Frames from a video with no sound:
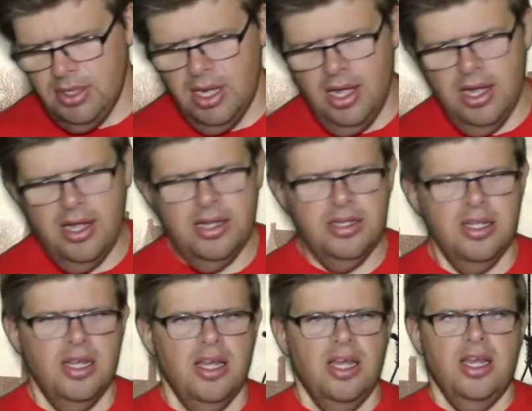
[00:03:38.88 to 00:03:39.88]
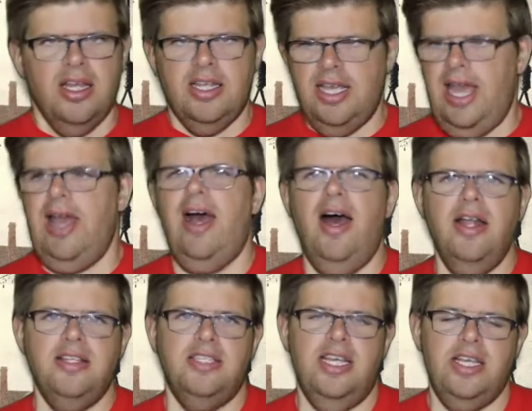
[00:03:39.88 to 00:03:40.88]
And yeah,
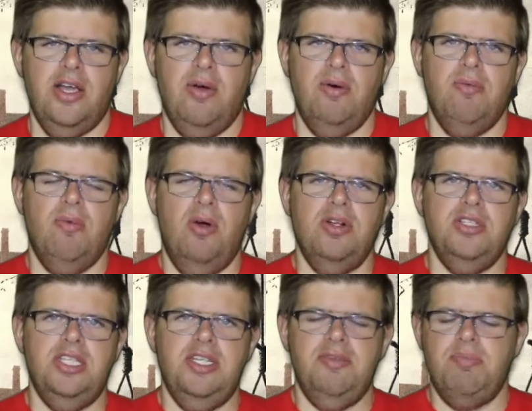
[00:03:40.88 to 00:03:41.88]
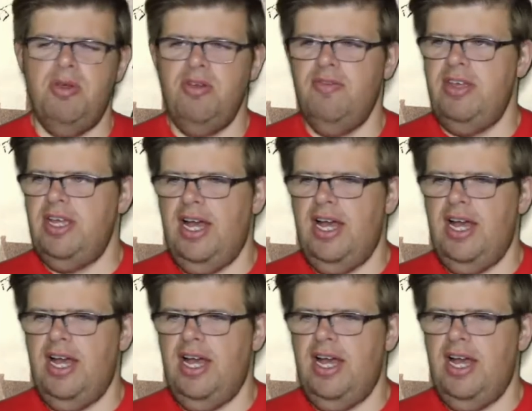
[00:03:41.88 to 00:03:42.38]
I'd say go and watch this movie.